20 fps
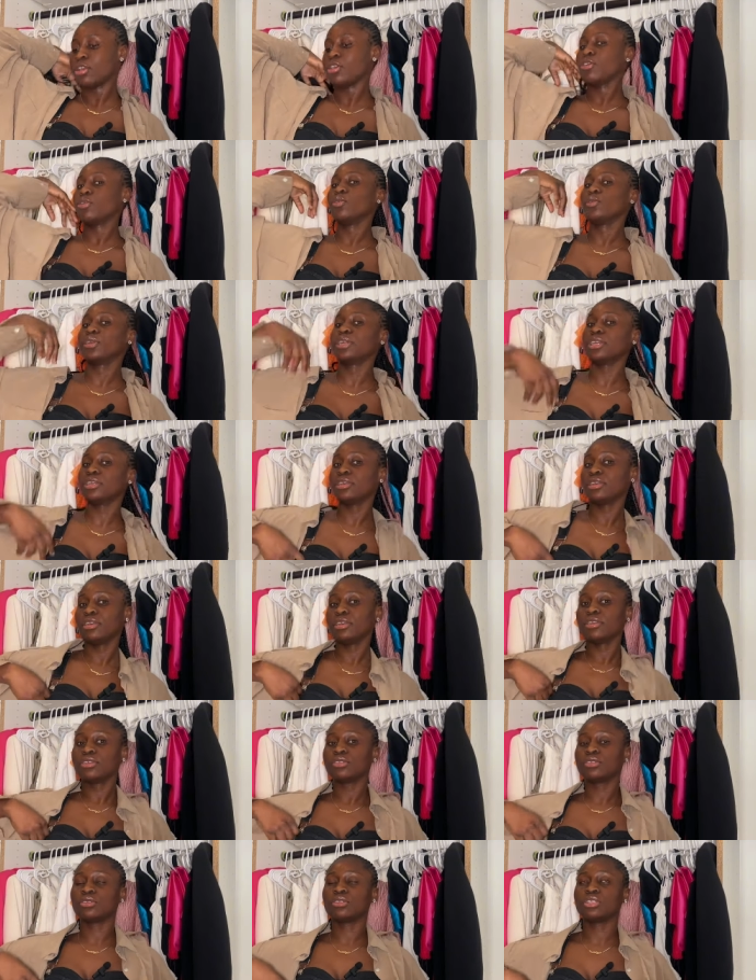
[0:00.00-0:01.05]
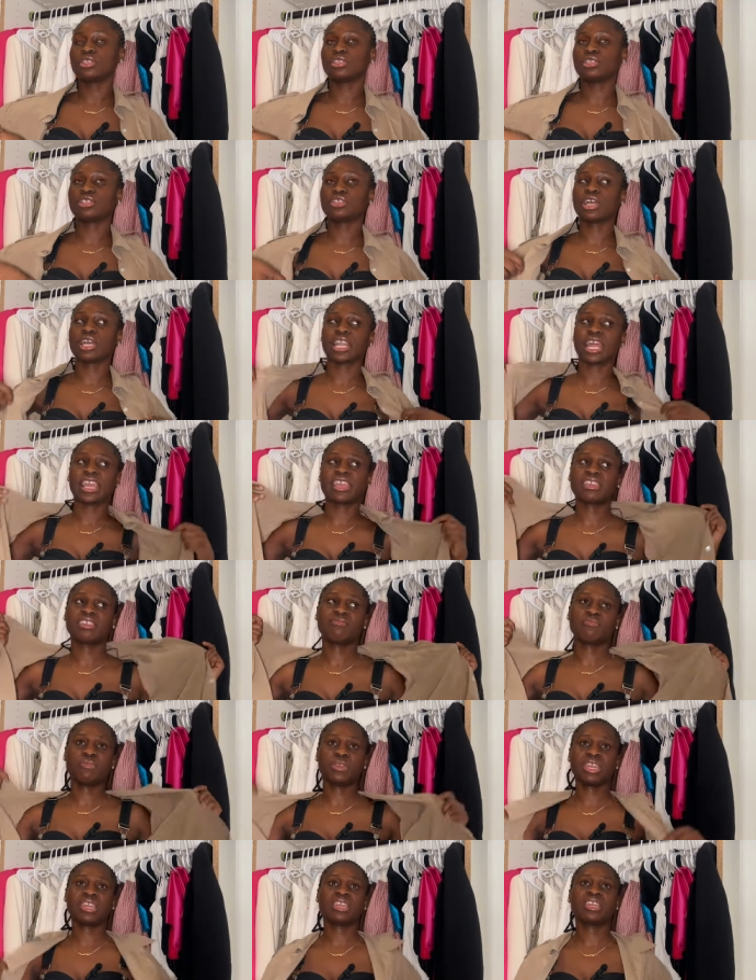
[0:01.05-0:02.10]
okay so this is not like
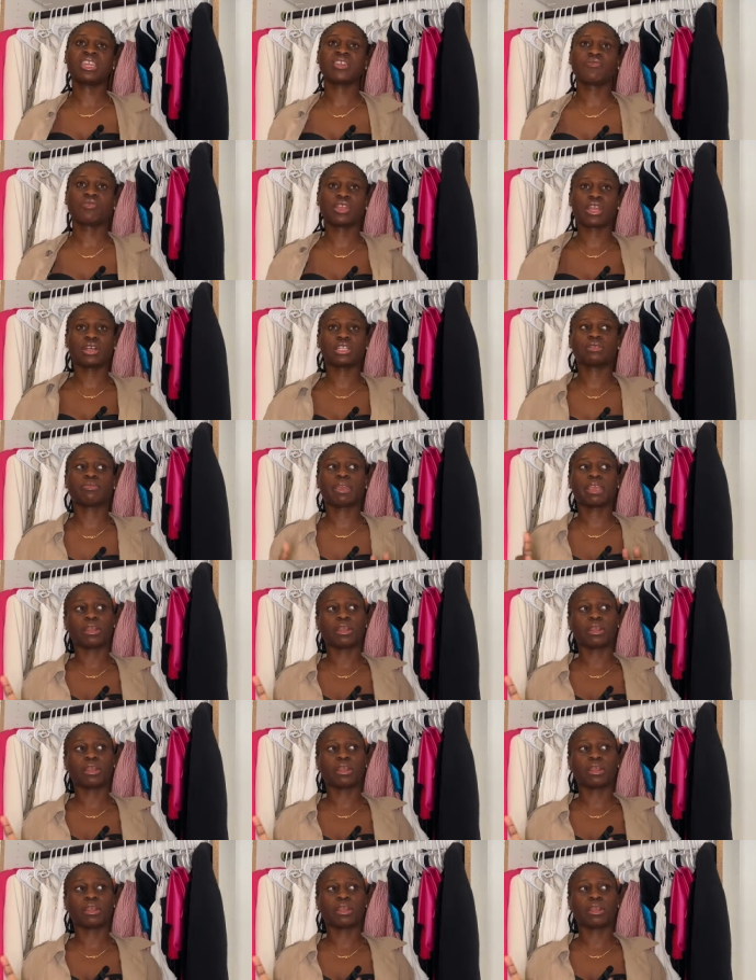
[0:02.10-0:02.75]
me giving out my